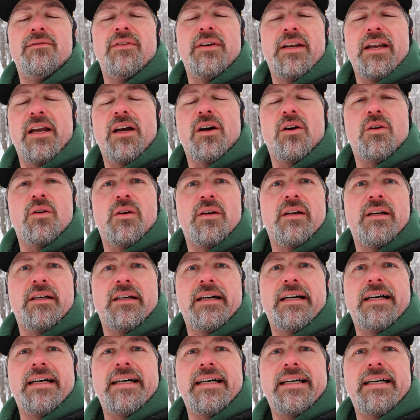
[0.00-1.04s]
video.
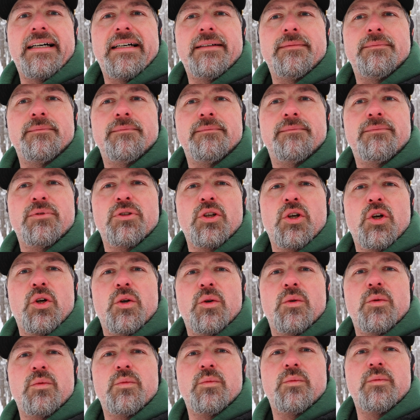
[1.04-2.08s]
Um,
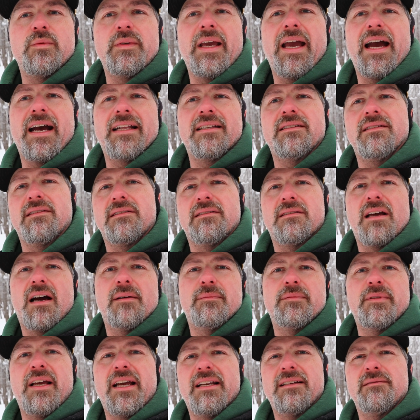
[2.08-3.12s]
so yeah, it's
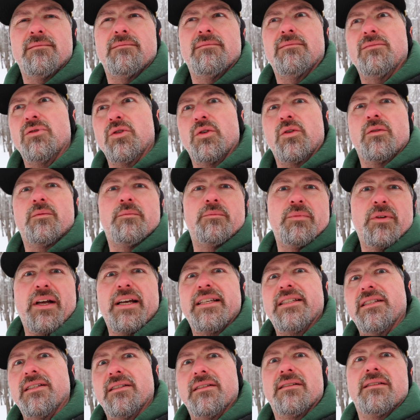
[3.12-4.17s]
top 10 sort of
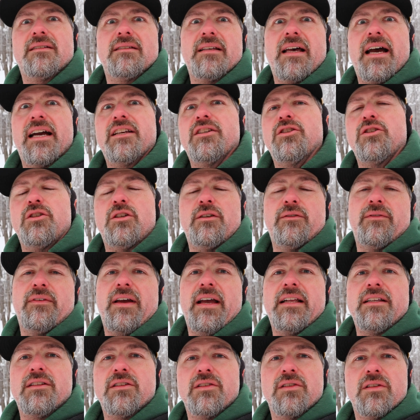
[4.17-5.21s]
places slash
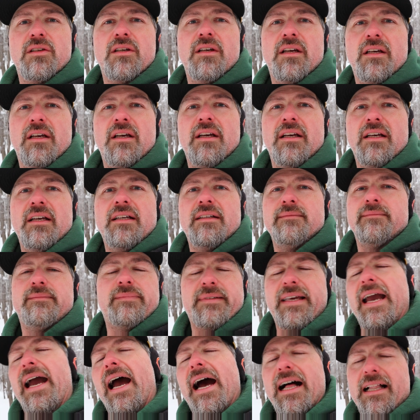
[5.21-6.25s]
events.
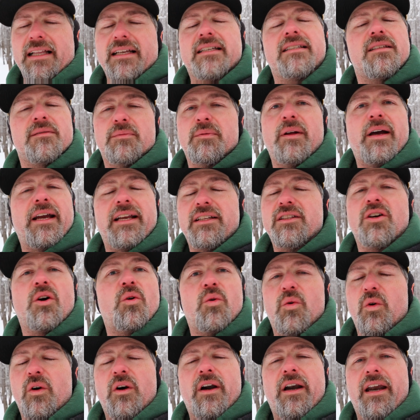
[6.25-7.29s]
I'll explain,
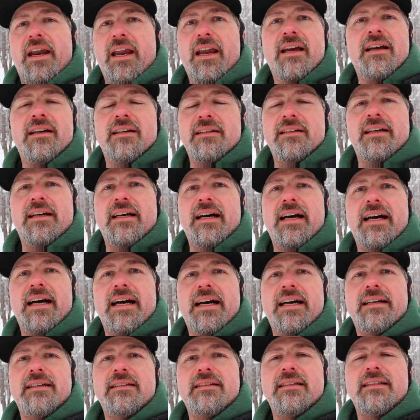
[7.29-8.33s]
don't worry.
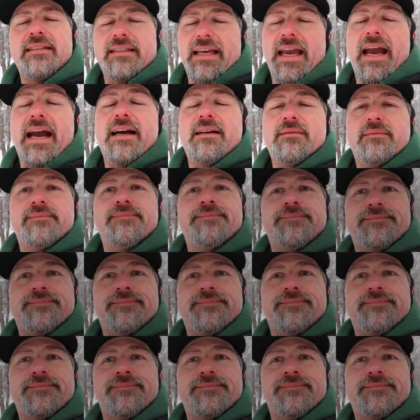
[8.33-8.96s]
Uh, yeah.